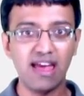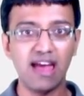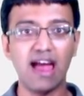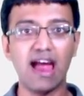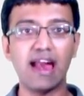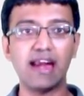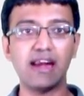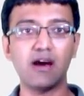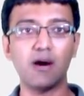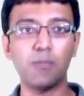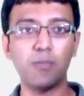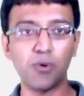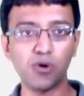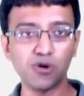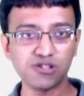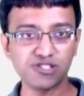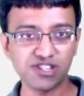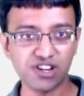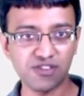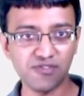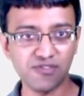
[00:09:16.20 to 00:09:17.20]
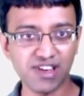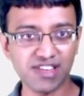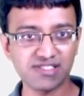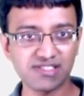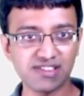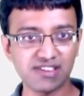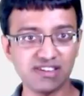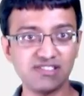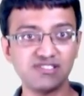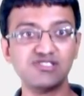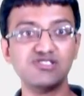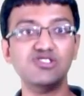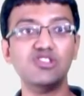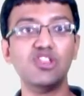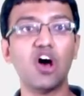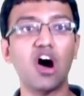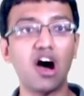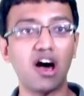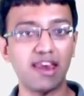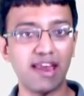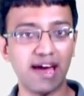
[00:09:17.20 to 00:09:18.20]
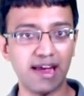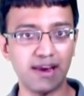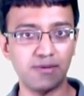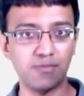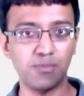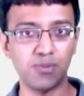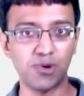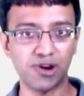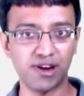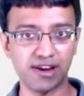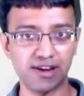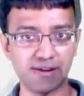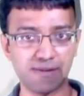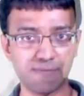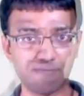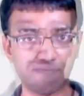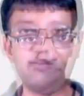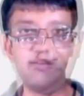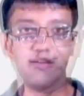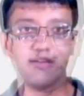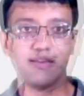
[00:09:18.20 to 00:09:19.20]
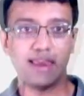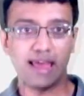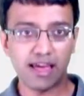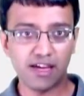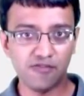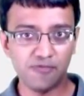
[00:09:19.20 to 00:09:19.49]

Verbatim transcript: and a post request is non-idempotent. Like